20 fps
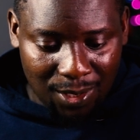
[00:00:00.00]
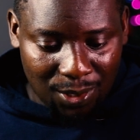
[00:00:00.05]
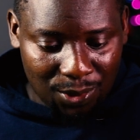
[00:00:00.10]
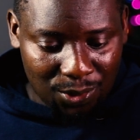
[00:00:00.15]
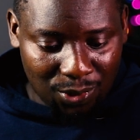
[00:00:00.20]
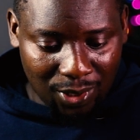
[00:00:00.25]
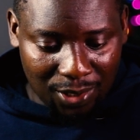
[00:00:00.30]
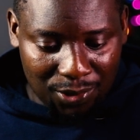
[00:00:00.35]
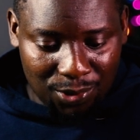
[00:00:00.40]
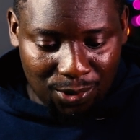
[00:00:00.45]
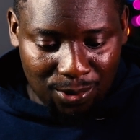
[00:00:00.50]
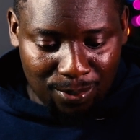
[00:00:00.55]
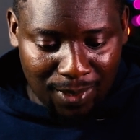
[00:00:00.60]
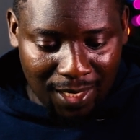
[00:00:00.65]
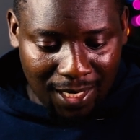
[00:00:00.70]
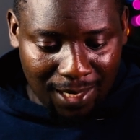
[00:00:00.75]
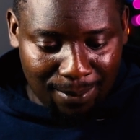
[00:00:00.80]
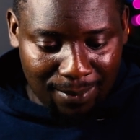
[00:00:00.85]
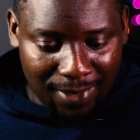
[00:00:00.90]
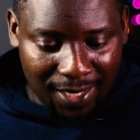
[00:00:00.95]
so
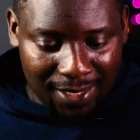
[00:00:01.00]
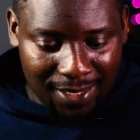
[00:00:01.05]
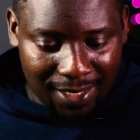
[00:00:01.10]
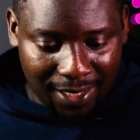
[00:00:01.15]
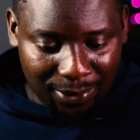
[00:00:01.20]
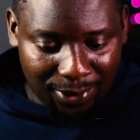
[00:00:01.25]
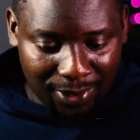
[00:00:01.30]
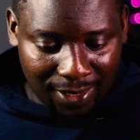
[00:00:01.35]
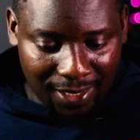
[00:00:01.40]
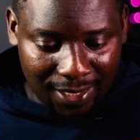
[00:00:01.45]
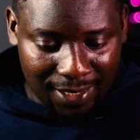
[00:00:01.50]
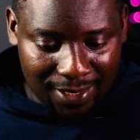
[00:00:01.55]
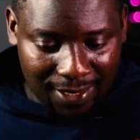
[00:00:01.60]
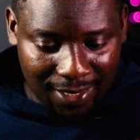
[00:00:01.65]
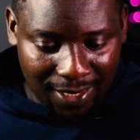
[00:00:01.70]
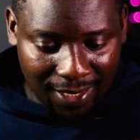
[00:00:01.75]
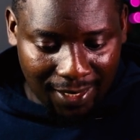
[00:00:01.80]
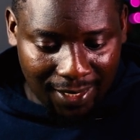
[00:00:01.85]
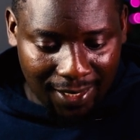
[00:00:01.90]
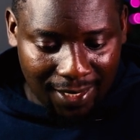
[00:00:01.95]
assuming I'm entering it
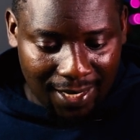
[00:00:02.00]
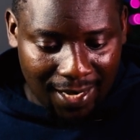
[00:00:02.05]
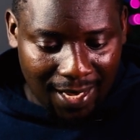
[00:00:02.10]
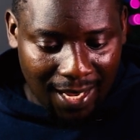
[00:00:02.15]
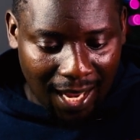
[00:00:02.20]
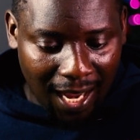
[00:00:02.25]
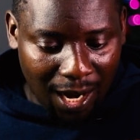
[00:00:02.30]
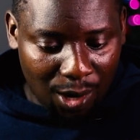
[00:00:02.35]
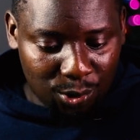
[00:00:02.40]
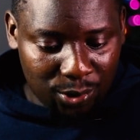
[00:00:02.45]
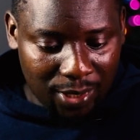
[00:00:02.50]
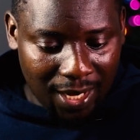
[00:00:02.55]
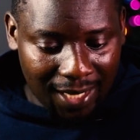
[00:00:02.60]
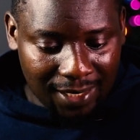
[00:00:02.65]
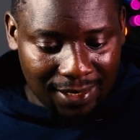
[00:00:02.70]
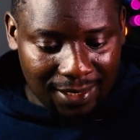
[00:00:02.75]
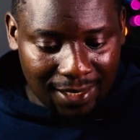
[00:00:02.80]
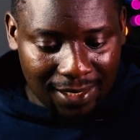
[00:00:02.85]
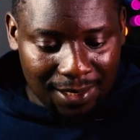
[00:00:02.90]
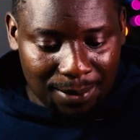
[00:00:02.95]
here I would
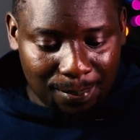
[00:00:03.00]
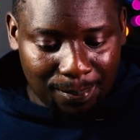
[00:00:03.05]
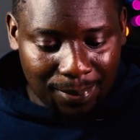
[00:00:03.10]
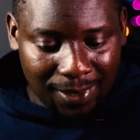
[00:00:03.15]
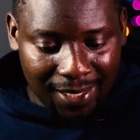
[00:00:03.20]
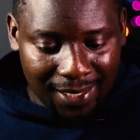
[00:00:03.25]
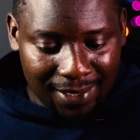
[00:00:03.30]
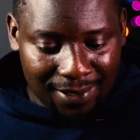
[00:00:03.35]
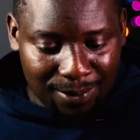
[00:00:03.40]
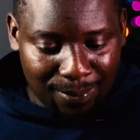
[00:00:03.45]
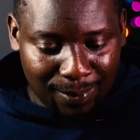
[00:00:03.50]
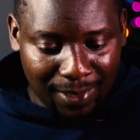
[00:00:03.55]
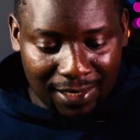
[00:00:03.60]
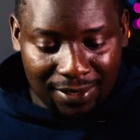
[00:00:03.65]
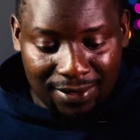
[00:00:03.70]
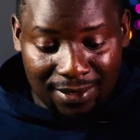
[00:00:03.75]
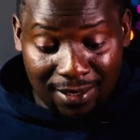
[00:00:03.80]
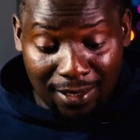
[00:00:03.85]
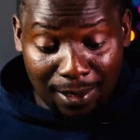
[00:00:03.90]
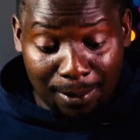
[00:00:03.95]
actually place my
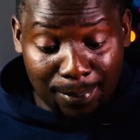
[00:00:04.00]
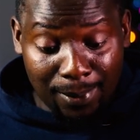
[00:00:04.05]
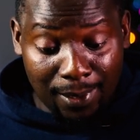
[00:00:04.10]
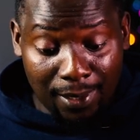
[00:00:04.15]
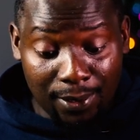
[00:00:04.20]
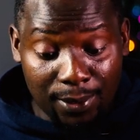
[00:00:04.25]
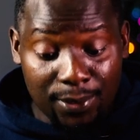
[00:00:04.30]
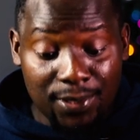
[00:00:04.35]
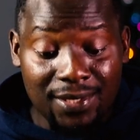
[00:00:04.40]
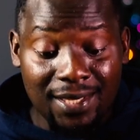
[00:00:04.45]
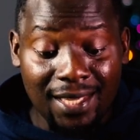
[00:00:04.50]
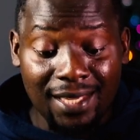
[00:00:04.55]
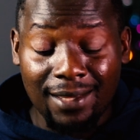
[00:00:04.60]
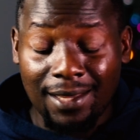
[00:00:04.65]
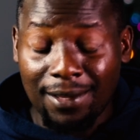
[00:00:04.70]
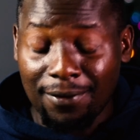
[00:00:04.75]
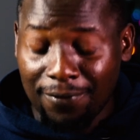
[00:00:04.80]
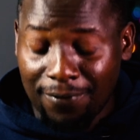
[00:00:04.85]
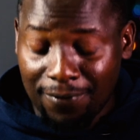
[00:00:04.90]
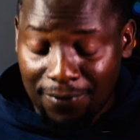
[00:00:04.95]
stop loss
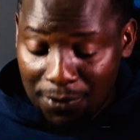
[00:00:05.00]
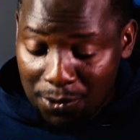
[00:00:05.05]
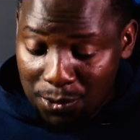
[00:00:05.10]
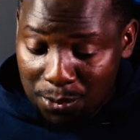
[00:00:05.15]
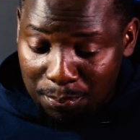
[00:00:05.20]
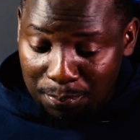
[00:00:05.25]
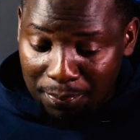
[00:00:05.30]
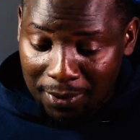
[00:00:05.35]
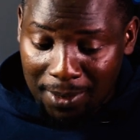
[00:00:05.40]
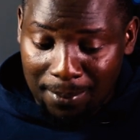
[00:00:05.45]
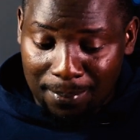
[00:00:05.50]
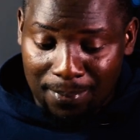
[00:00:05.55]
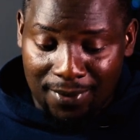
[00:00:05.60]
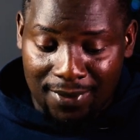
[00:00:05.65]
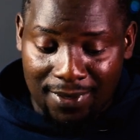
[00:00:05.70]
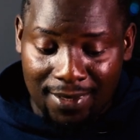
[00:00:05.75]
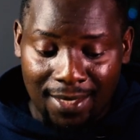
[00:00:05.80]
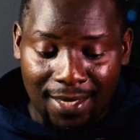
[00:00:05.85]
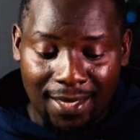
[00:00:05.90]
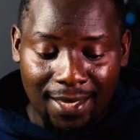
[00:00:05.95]
a few
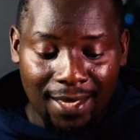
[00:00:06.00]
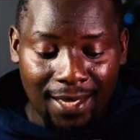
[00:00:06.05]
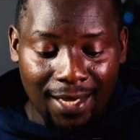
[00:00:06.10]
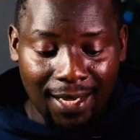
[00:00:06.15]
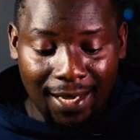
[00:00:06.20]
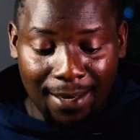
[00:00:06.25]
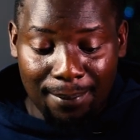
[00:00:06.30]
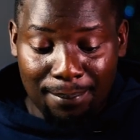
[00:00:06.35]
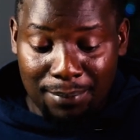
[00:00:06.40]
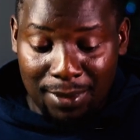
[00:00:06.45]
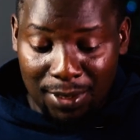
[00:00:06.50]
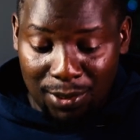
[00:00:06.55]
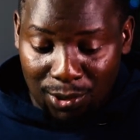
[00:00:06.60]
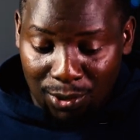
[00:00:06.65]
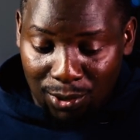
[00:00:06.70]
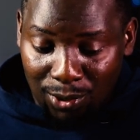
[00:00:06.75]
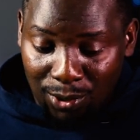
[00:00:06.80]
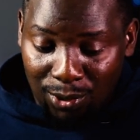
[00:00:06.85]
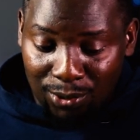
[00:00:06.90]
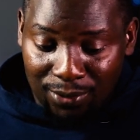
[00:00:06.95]
pips um,
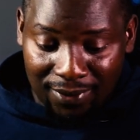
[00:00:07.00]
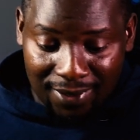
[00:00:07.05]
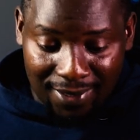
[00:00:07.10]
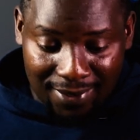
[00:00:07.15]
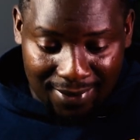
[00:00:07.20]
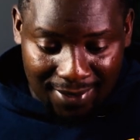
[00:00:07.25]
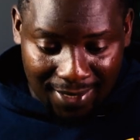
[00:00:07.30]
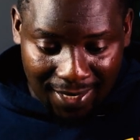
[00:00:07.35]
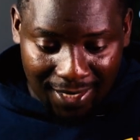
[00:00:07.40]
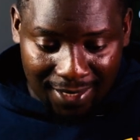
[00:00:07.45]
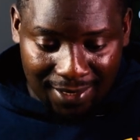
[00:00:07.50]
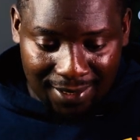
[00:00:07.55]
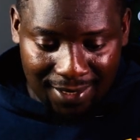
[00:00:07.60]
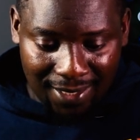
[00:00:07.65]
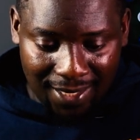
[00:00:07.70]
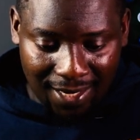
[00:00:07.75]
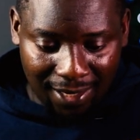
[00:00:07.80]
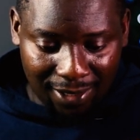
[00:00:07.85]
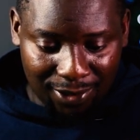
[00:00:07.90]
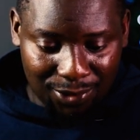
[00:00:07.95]
below this
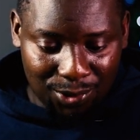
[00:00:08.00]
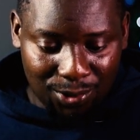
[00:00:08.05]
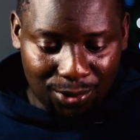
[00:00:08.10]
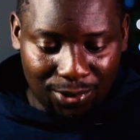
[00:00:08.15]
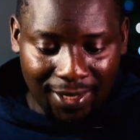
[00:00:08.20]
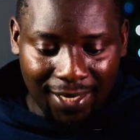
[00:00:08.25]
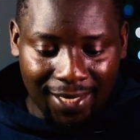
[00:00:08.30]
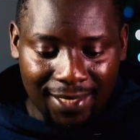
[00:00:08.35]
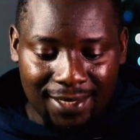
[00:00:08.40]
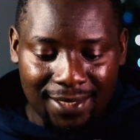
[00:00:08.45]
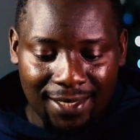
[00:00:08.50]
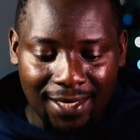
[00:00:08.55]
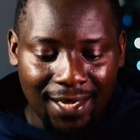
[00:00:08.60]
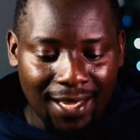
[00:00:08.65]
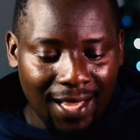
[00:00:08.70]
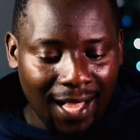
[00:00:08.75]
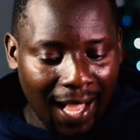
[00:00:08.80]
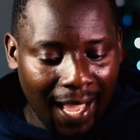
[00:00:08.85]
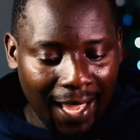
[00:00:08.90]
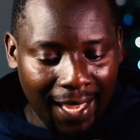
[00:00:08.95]
ATR so that
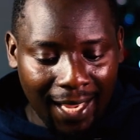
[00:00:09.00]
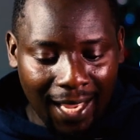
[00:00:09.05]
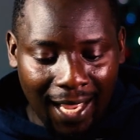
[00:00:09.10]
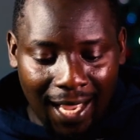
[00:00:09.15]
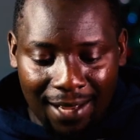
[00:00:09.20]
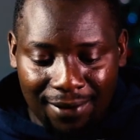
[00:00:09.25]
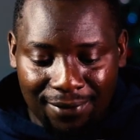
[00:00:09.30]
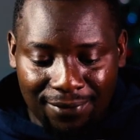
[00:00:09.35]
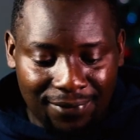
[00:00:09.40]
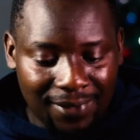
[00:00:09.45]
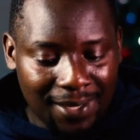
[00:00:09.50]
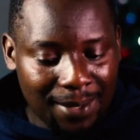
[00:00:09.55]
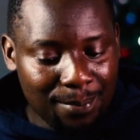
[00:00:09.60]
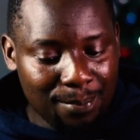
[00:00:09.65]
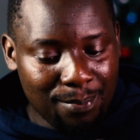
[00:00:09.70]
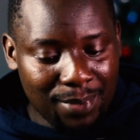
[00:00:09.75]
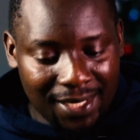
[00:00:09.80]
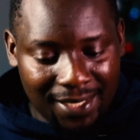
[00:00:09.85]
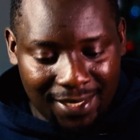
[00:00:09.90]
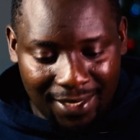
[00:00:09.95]
I have a
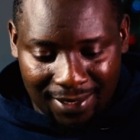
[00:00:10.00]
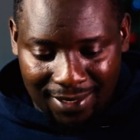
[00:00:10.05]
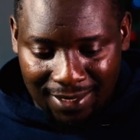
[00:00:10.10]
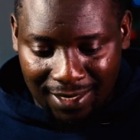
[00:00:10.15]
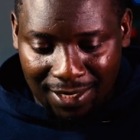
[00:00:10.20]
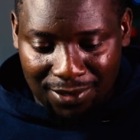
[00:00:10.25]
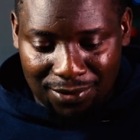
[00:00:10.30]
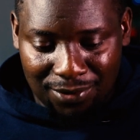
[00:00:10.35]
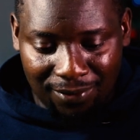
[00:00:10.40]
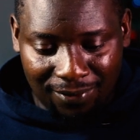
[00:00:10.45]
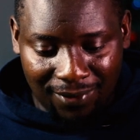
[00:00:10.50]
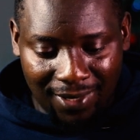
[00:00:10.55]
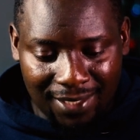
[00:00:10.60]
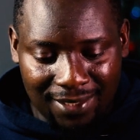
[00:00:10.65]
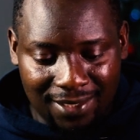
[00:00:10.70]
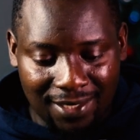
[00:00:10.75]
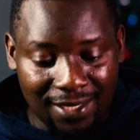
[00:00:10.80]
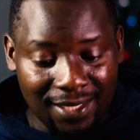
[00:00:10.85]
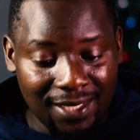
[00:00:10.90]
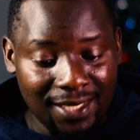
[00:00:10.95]
better chance of
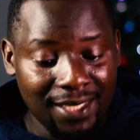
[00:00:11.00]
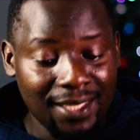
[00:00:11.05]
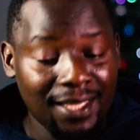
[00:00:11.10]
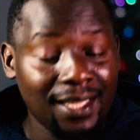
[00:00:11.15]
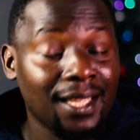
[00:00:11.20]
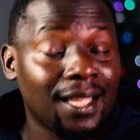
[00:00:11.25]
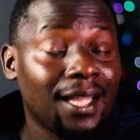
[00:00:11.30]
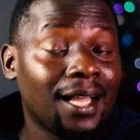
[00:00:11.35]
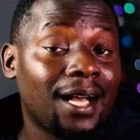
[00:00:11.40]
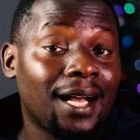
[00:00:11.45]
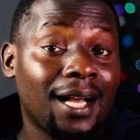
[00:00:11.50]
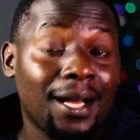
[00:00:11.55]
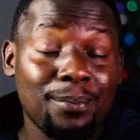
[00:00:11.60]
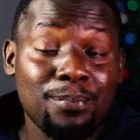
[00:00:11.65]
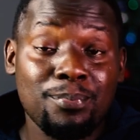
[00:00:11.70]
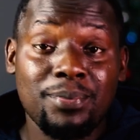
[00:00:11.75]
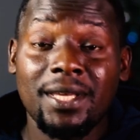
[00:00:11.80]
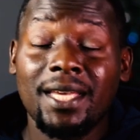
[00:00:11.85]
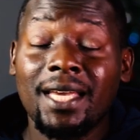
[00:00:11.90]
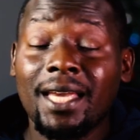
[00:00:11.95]
actually are
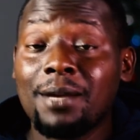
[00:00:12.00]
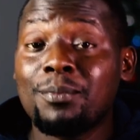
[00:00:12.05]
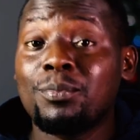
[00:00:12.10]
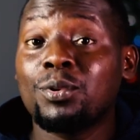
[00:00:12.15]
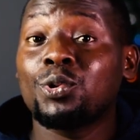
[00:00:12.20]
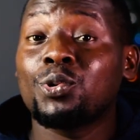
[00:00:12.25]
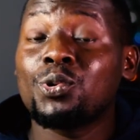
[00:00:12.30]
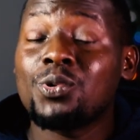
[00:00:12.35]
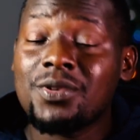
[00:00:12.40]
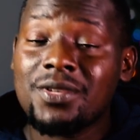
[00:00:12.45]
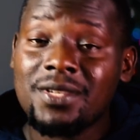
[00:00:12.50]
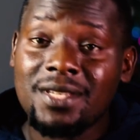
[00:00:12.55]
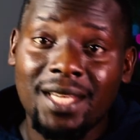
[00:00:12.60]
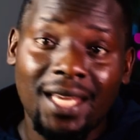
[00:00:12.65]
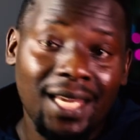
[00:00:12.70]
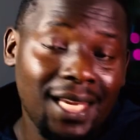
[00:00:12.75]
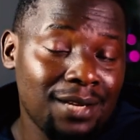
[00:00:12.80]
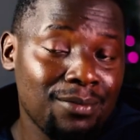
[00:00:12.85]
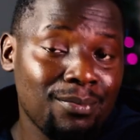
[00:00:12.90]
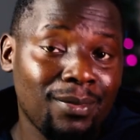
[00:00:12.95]
being able to
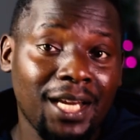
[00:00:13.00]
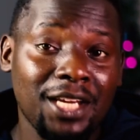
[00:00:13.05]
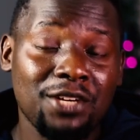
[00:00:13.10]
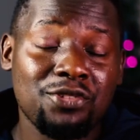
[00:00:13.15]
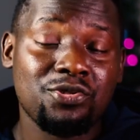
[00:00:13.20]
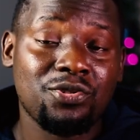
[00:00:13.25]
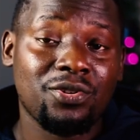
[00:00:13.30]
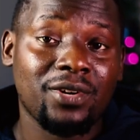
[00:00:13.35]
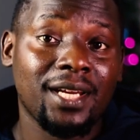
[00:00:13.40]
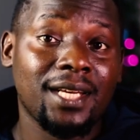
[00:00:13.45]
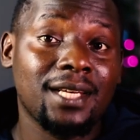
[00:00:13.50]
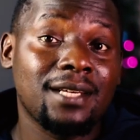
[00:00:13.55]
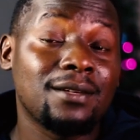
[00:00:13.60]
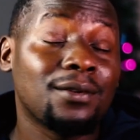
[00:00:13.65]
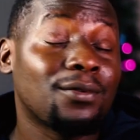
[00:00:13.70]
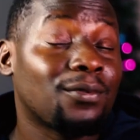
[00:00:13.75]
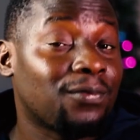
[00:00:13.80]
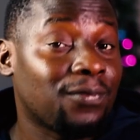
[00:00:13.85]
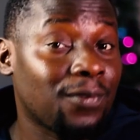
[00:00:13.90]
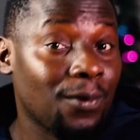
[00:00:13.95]
stay in my trade
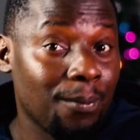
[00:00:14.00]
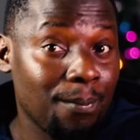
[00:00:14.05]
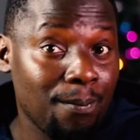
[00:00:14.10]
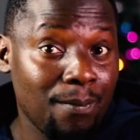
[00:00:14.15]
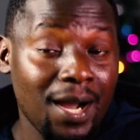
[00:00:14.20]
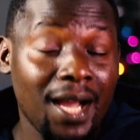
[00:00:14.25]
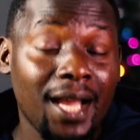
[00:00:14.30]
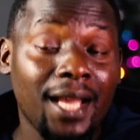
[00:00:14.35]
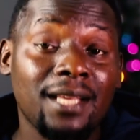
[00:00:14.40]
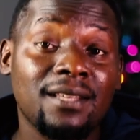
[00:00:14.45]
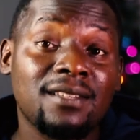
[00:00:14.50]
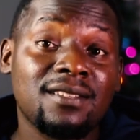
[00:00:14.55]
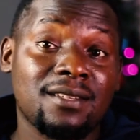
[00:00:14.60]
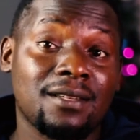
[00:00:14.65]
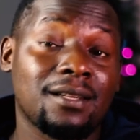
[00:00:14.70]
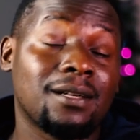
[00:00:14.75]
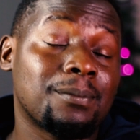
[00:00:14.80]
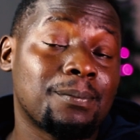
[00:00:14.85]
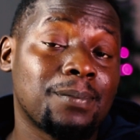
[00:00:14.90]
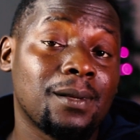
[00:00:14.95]
for my
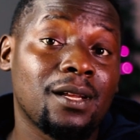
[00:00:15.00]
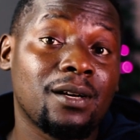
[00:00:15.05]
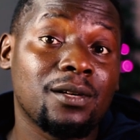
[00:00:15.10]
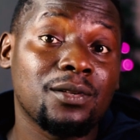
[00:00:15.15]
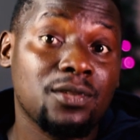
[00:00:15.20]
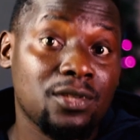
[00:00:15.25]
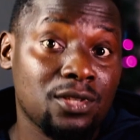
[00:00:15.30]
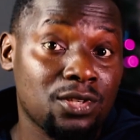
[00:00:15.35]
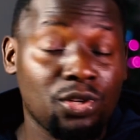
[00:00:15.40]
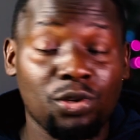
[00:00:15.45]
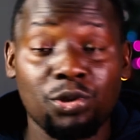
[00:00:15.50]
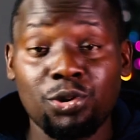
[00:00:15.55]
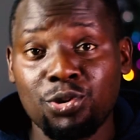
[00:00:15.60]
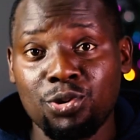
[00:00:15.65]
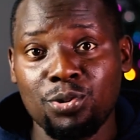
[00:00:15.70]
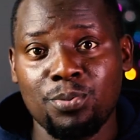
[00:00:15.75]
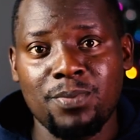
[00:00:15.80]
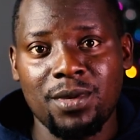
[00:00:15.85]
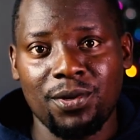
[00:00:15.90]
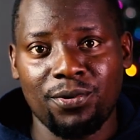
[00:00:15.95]
stop loss not
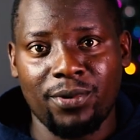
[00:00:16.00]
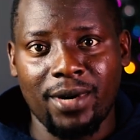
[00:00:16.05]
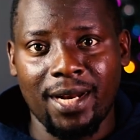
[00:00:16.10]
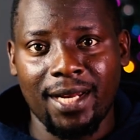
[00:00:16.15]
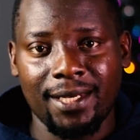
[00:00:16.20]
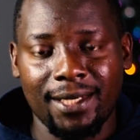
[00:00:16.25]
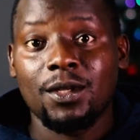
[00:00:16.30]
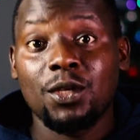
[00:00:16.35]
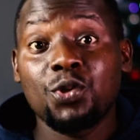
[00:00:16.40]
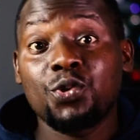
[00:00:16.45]
to be run.